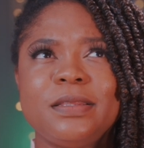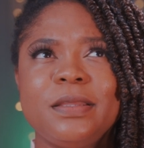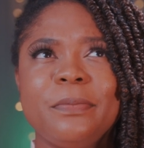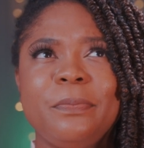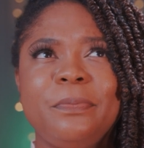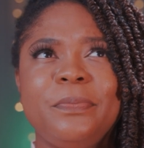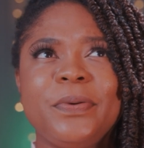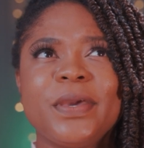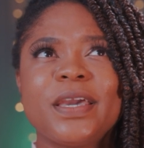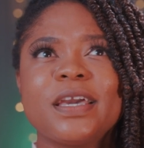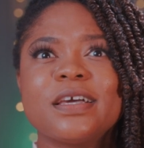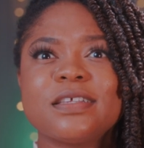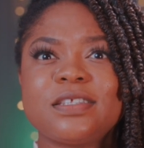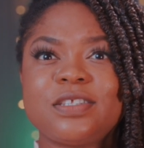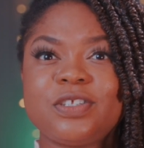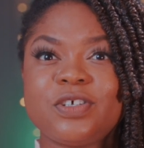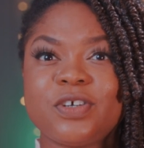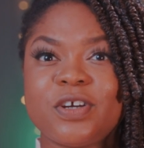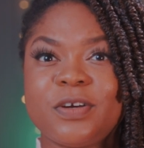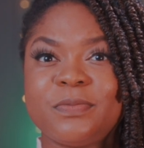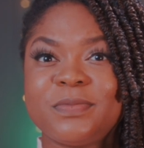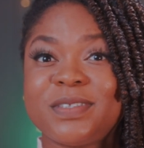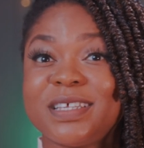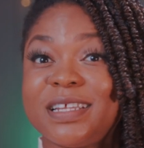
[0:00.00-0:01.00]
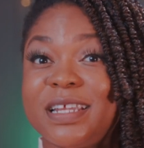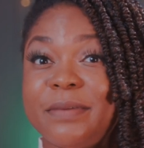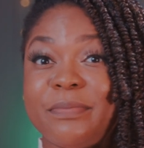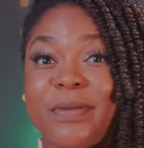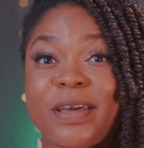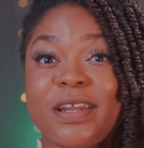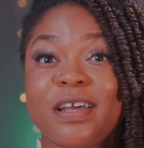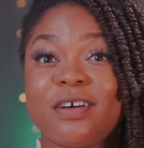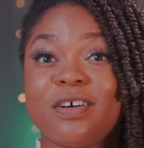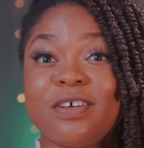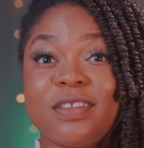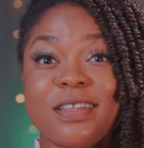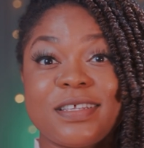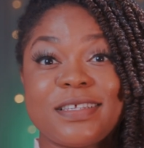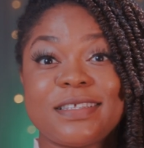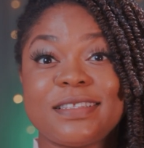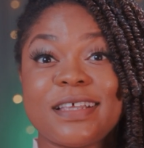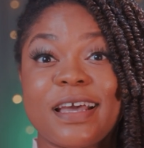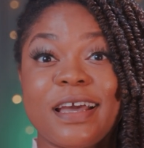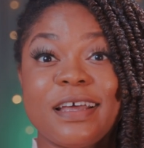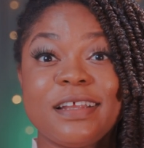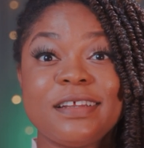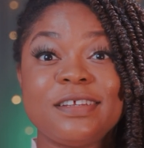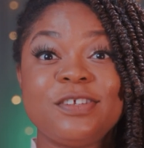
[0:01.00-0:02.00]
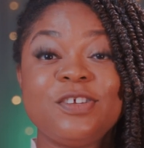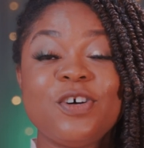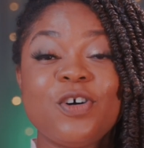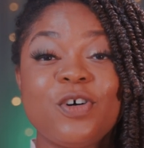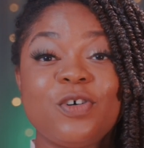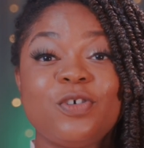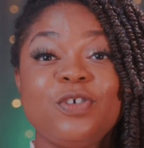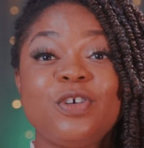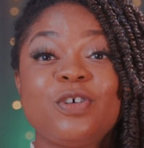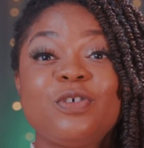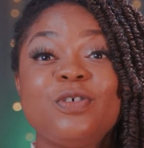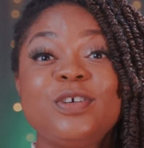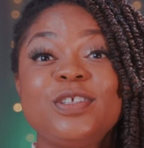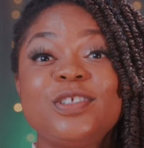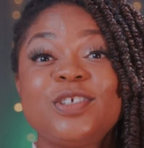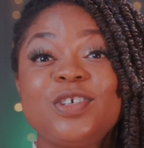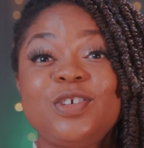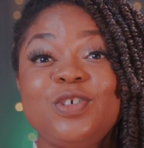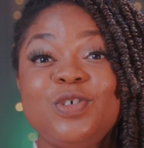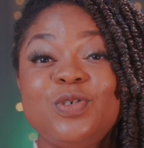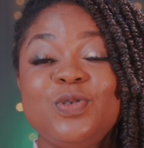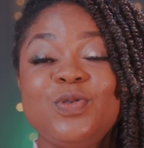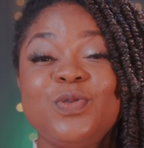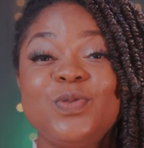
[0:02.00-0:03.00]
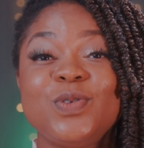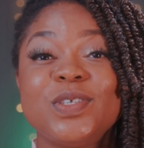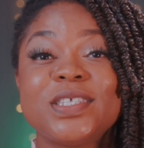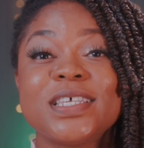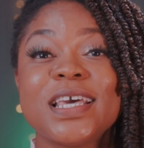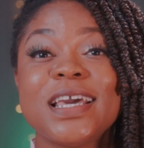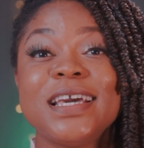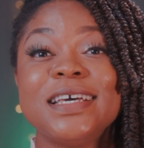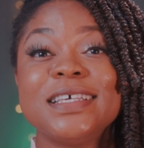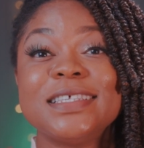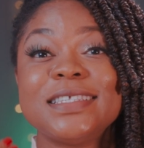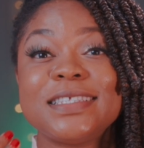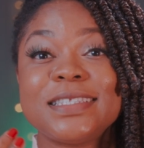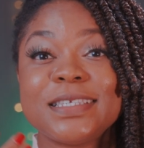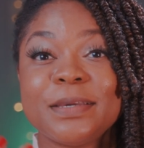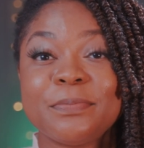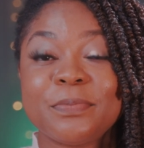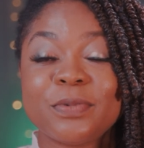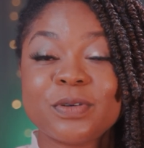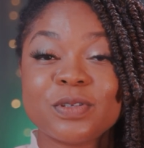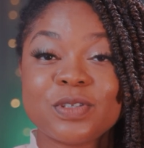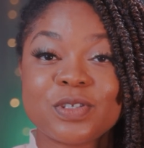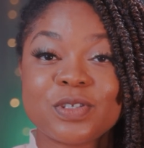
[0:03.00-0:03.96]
the biggest terms that they might not understand? No, you're going to use simple